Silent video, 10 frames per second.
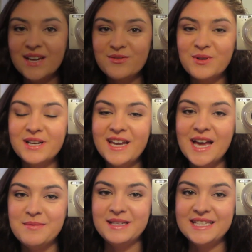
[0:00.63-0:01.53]
Hey everyone,
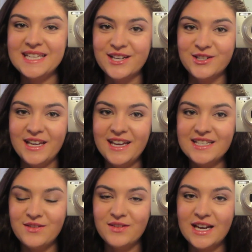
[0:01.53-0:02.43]
happy Saturday.
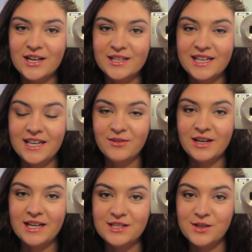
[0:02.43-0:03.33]
Dave and I are getting
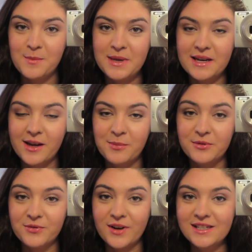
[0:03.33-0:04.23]
ready to go meet a
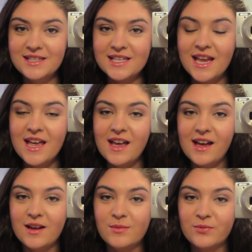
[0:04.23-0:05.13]
couple friends
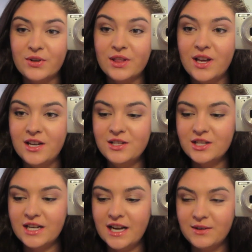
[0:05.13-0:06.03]
um, for
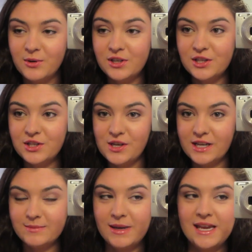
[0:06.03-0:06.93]
lunch and I wanted to show you
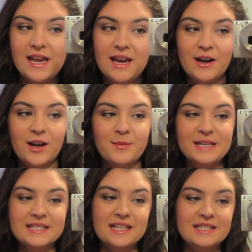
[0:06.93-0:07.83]
guys my hair
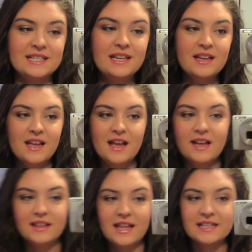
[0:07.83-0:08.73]
because I did
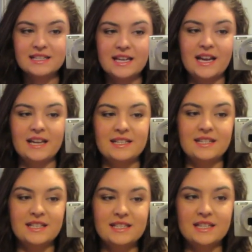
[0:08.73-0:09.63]
last night, I
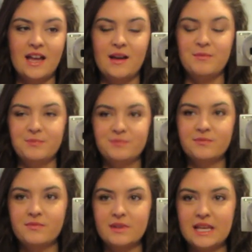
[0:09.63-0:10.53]
did this um,
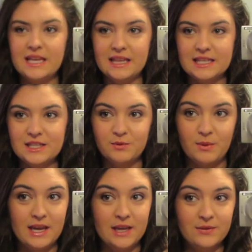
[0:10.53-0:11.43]
heatless
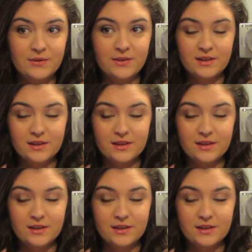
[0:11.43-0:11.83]
wave